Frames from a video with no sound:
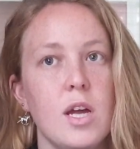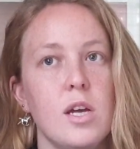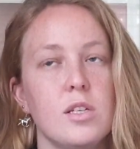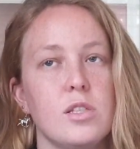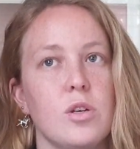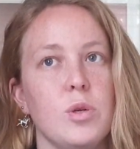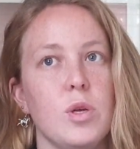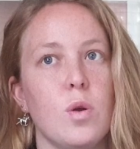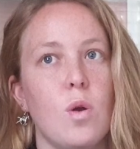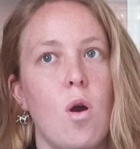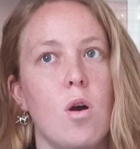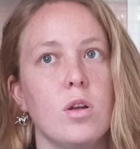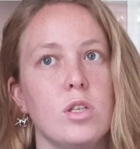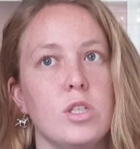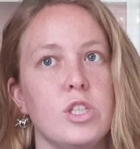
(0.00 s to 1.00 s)
So you
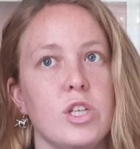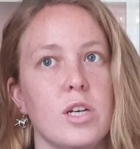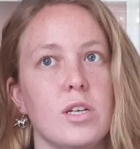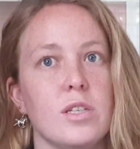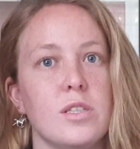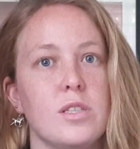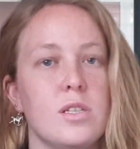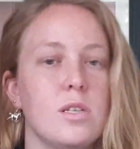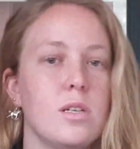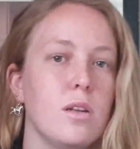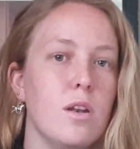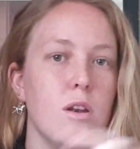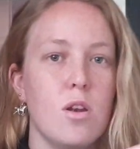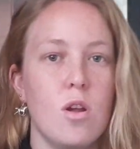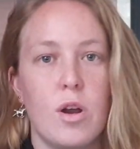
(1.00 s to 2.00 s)
can't just
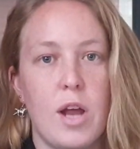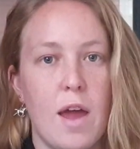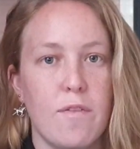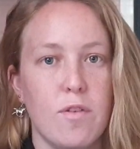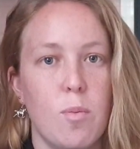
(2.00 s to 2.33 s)
not have